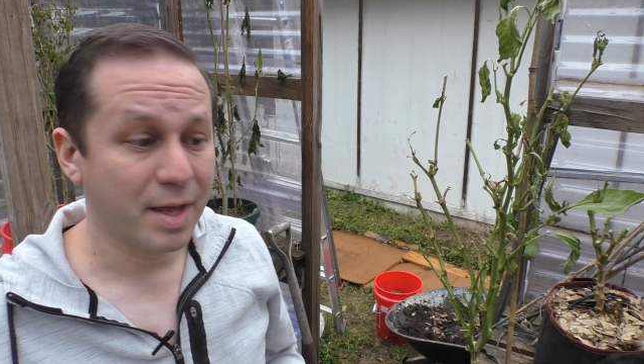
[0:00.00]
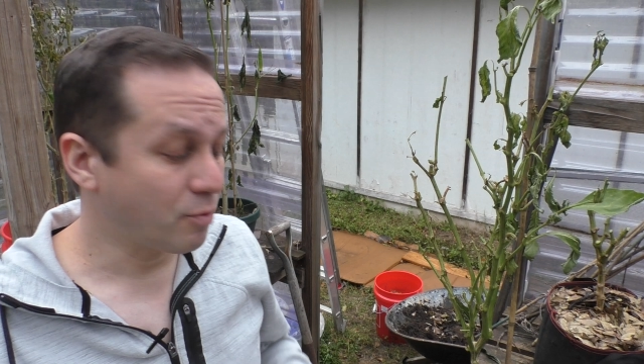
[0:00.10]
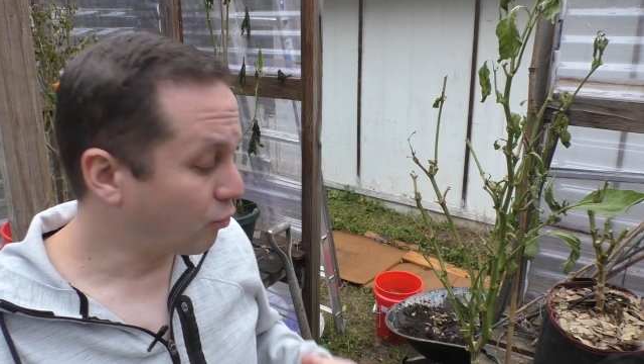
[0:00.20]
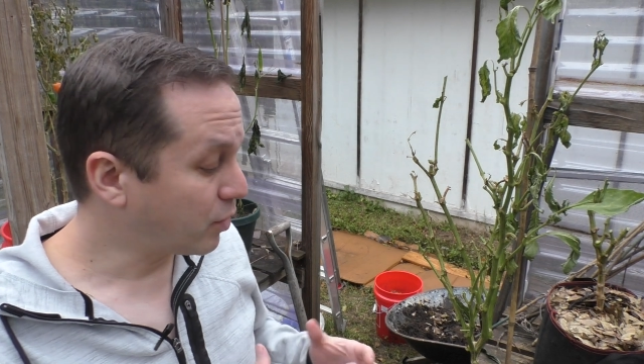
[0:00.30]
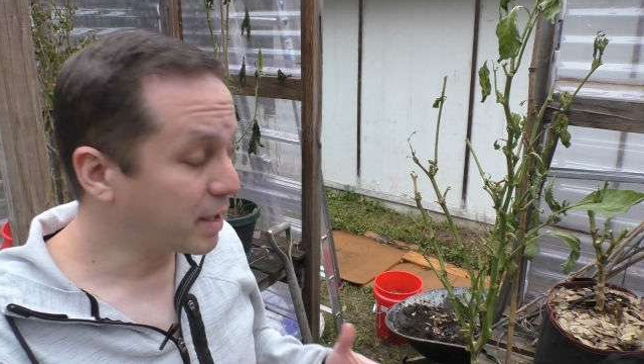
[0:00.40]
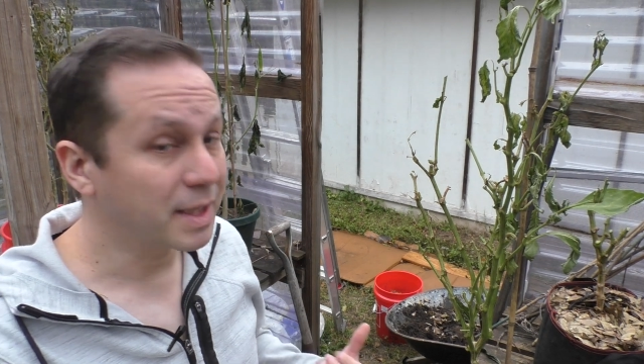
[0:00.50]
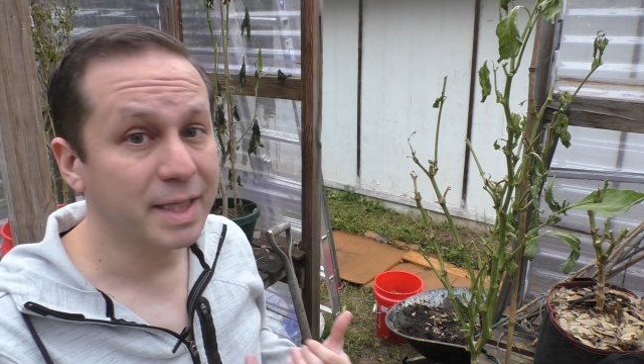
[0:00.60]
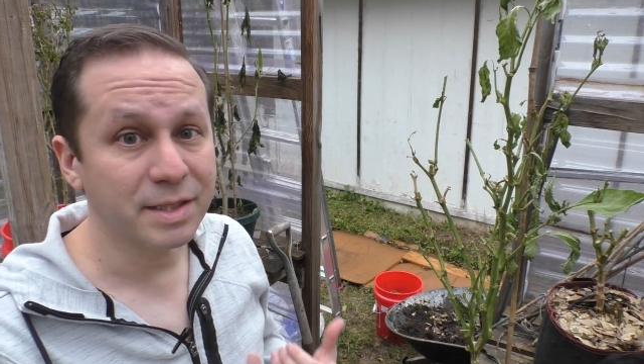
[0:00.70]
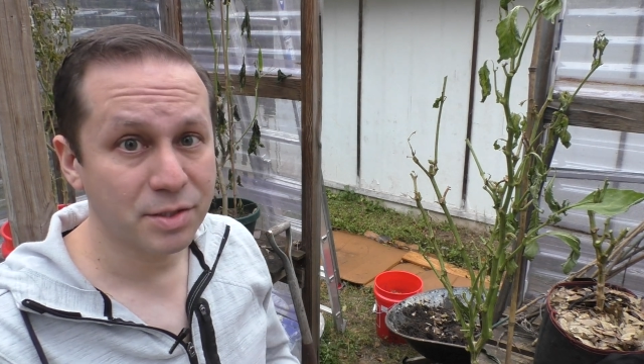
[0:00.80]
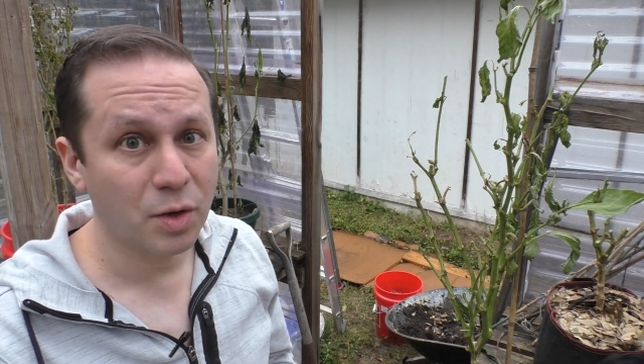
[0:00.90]
They
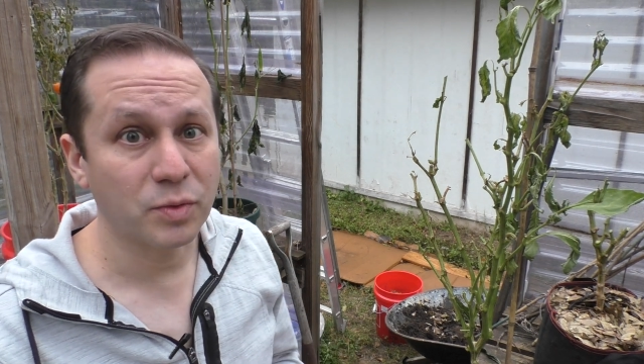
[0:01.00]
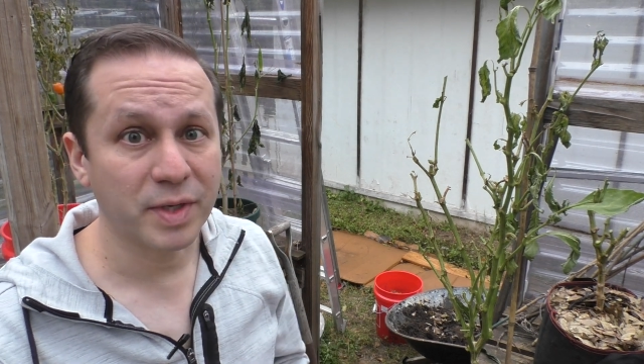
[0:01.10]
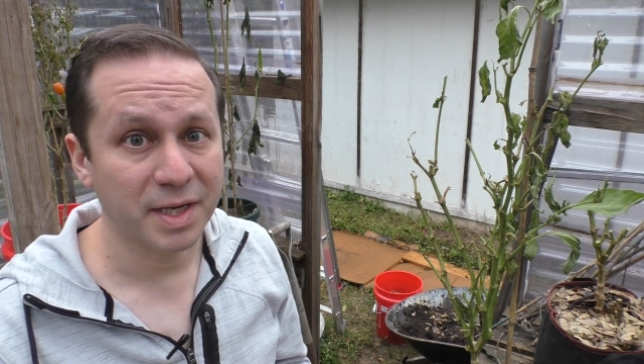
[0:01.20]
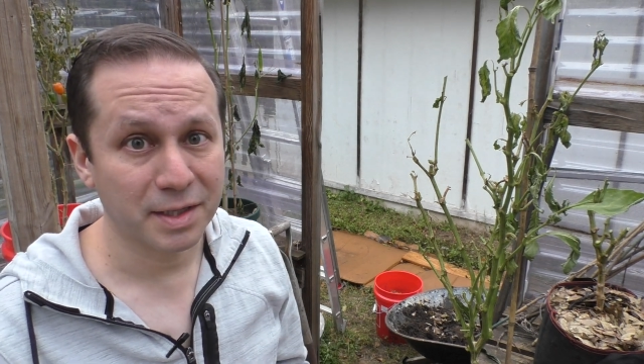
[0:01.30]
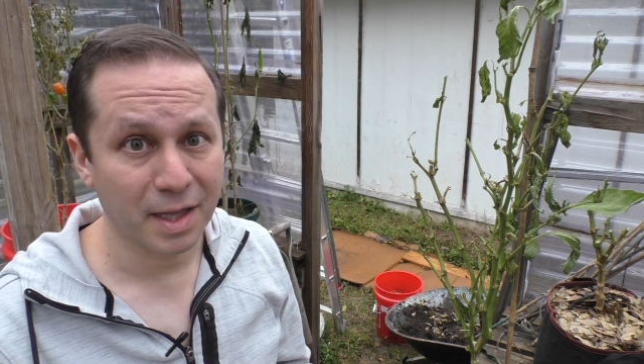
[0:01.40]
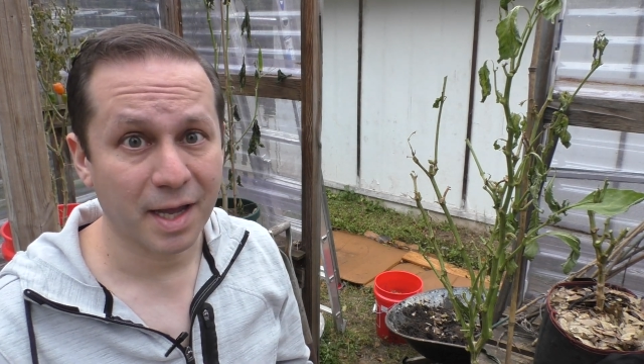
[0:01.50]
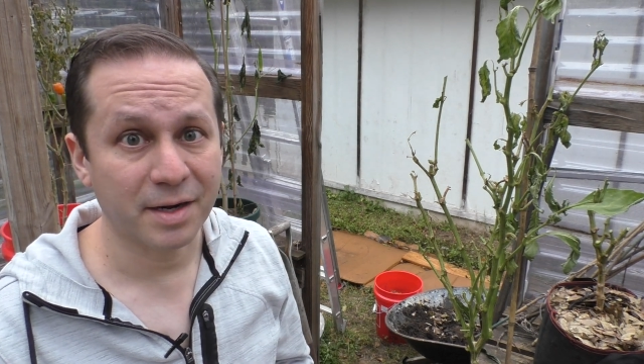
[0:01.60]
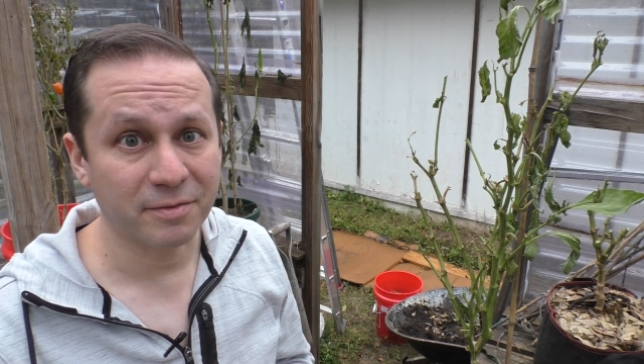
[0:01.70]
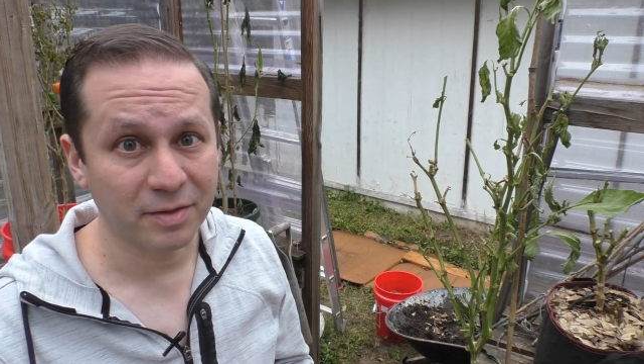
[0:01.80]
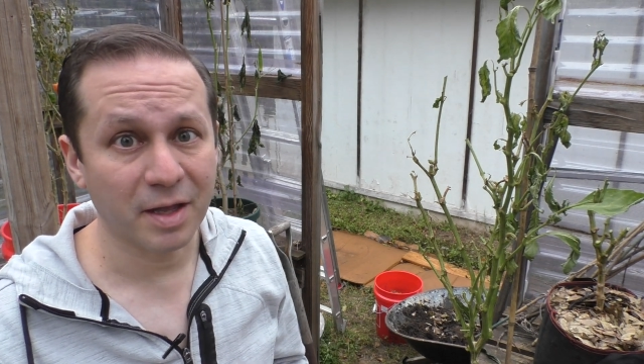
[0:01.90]
really don't need a
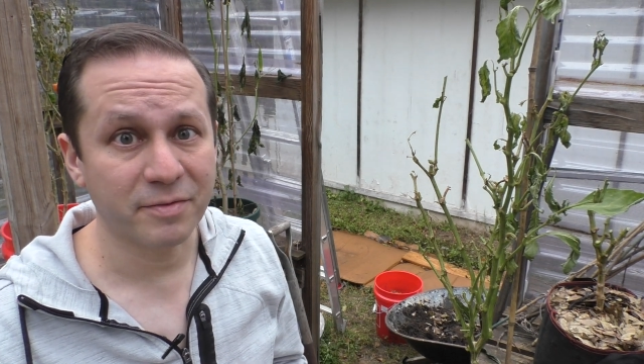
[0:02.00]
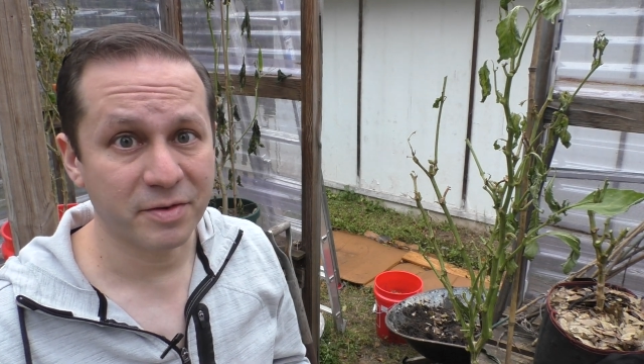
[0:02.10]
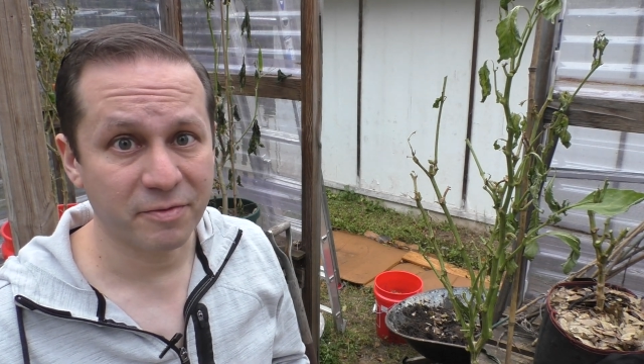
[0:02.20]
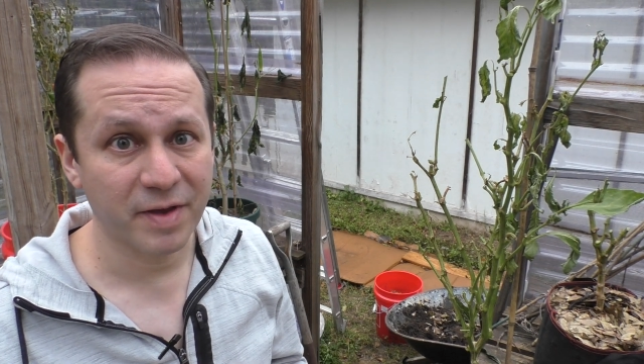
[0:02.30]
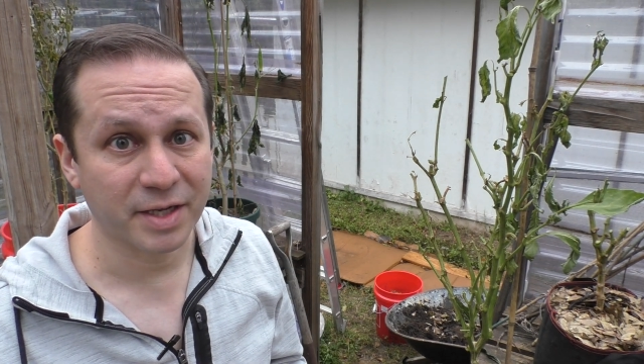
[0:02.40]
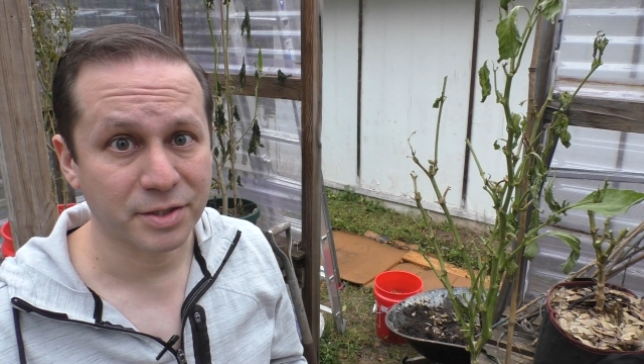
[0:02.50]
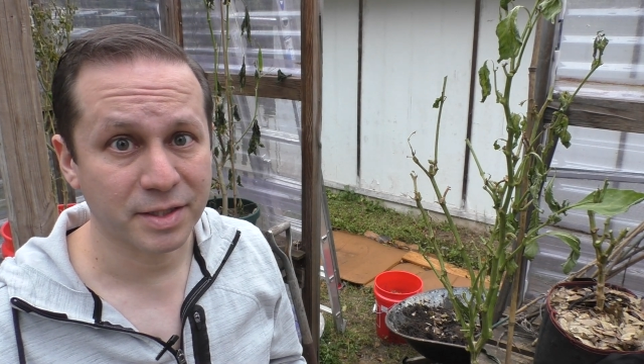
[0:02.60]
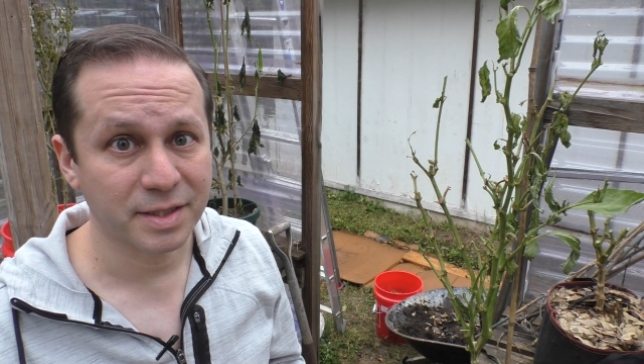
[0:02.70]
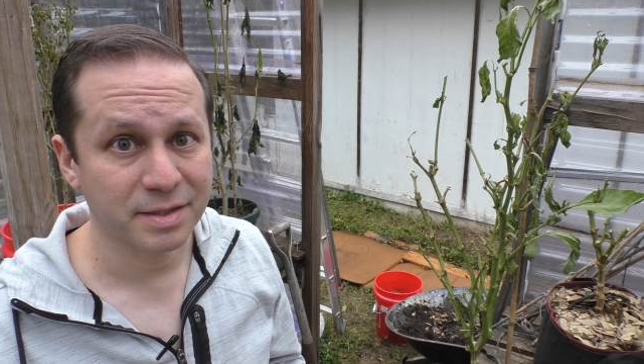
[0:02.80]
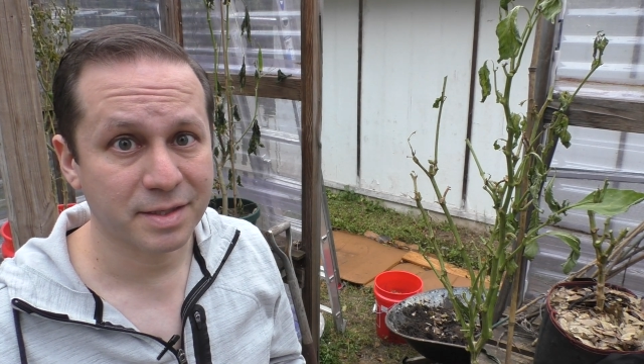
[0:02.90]
lot of love and
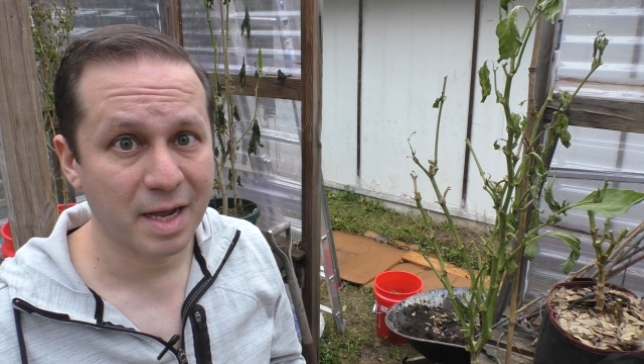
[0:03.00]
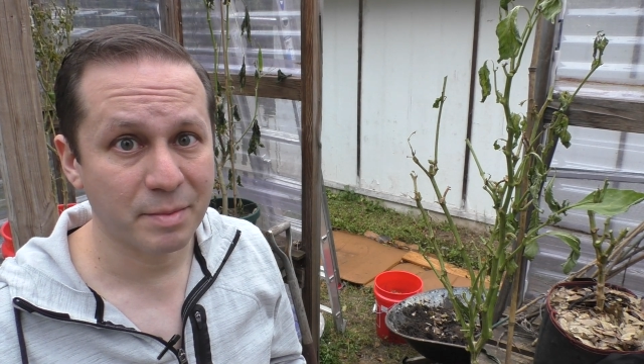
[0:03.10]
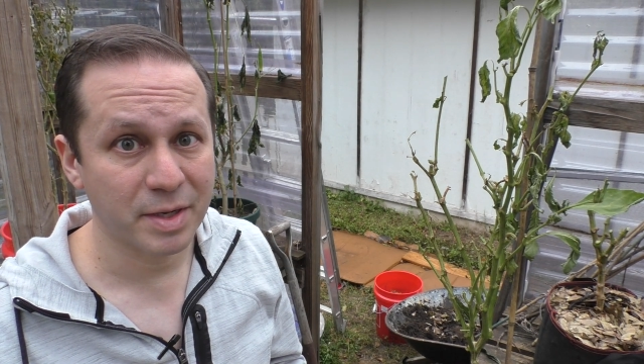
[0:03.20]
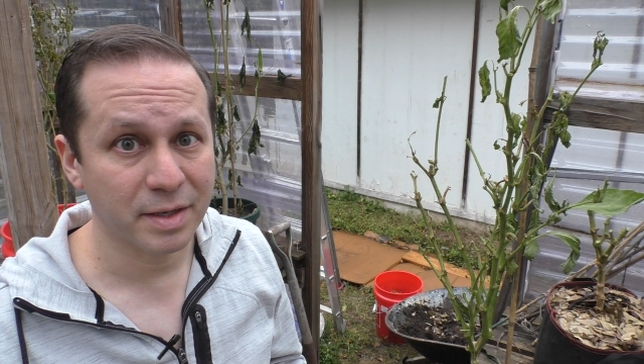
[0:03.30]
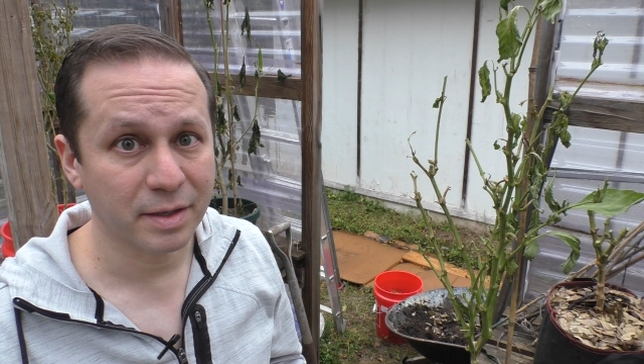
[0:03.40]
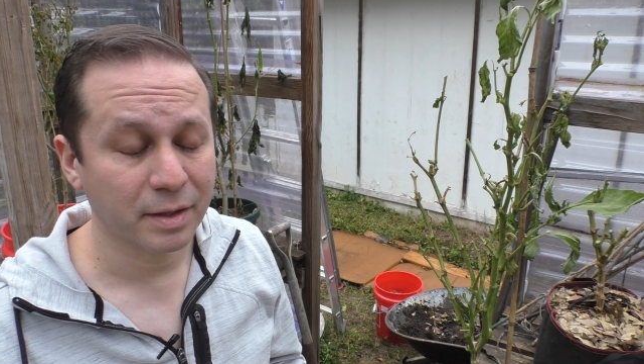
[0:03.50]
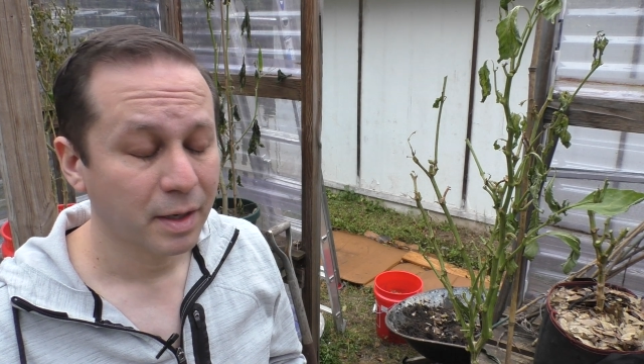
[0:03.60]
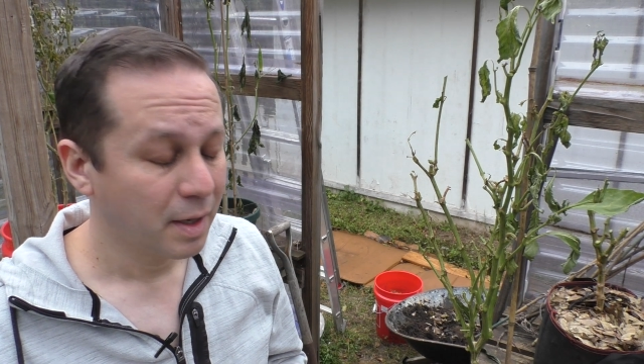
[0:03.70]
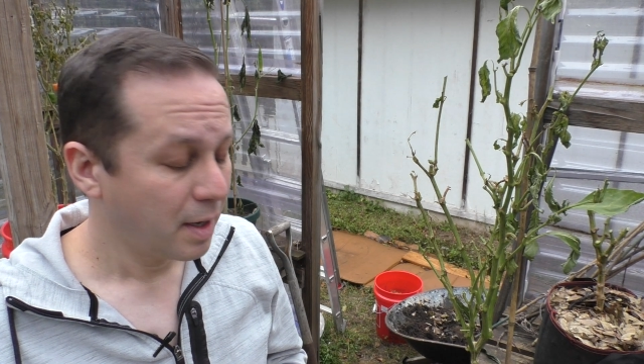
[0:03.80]
affection this time of year.